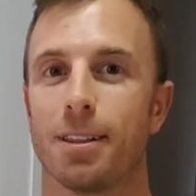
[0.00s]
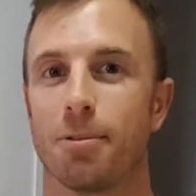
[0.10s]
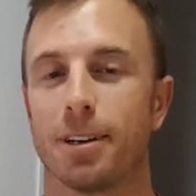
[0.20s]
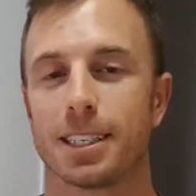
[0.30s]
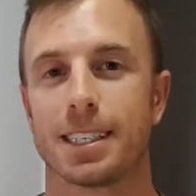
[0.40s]
You
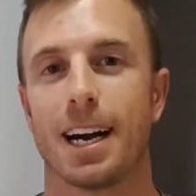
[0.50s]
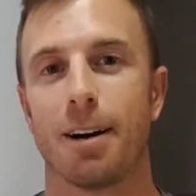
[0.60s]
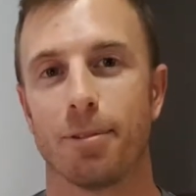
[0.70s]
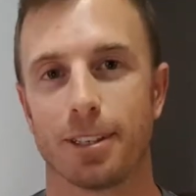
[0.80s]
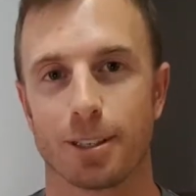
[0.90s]
want to
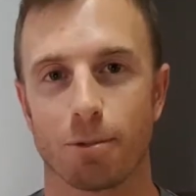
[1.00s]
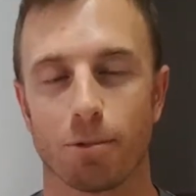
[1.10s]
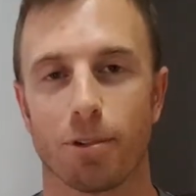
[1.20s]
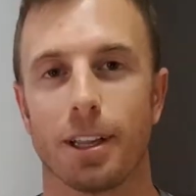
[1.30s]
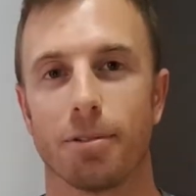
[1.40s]
start with just
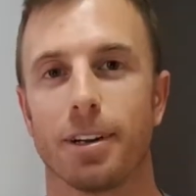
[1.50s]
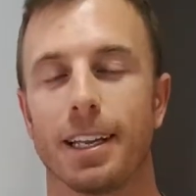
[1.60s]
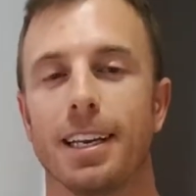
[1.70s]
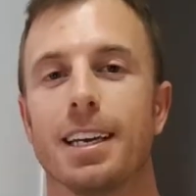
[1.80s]
really